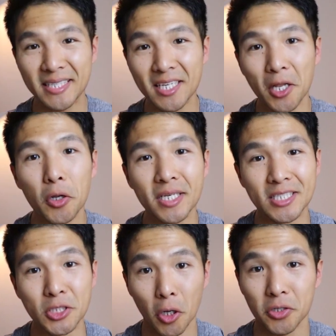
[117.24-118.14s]
this alone is
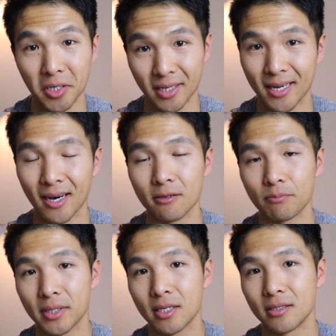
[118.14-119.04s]
not gonna cut it,
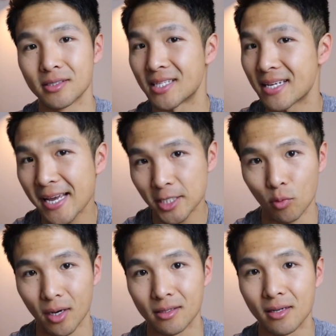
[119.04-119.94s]
because the next
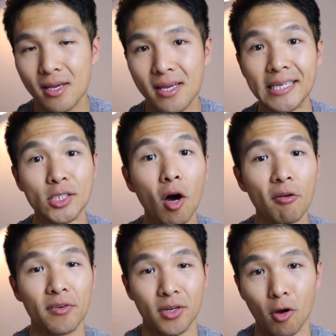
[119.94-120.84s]
one is
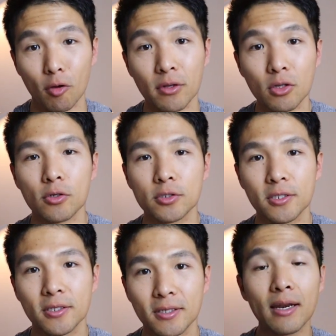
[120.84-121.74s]
often overlooked.
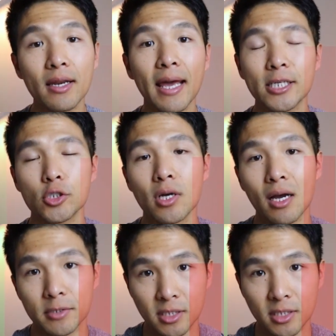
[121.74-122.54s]
And any extra time